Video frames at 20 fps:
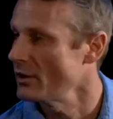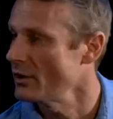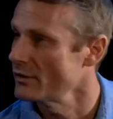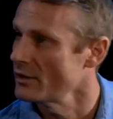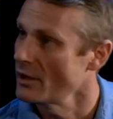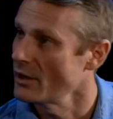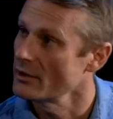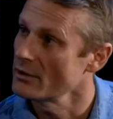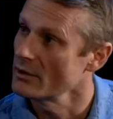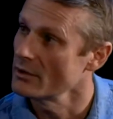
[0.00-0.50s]

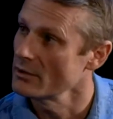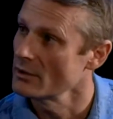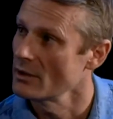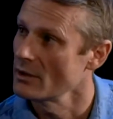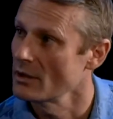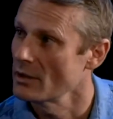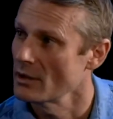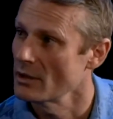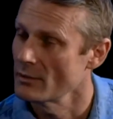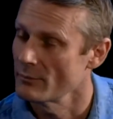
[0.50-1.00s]
the owner
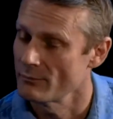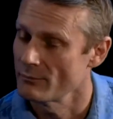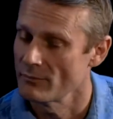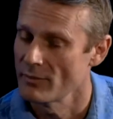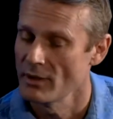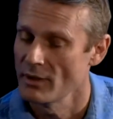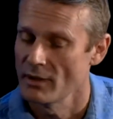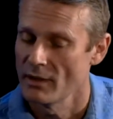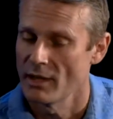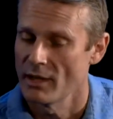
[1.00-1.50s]

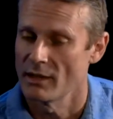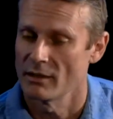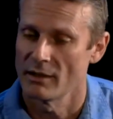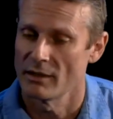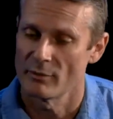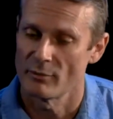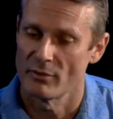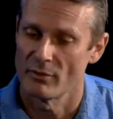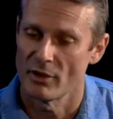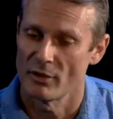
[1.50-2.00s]
and
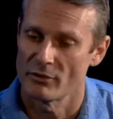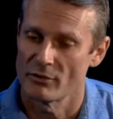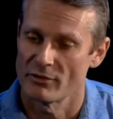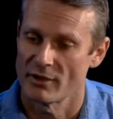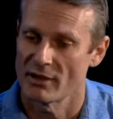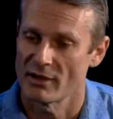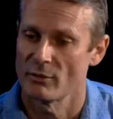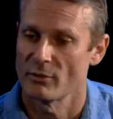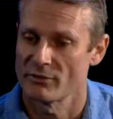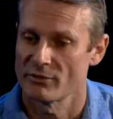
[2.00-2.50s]
let them know
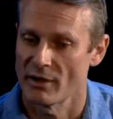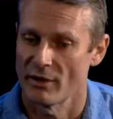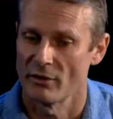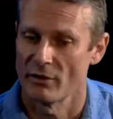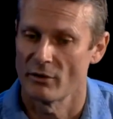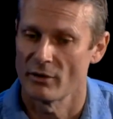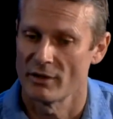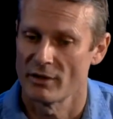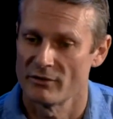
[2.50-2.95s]
exactly what's going on.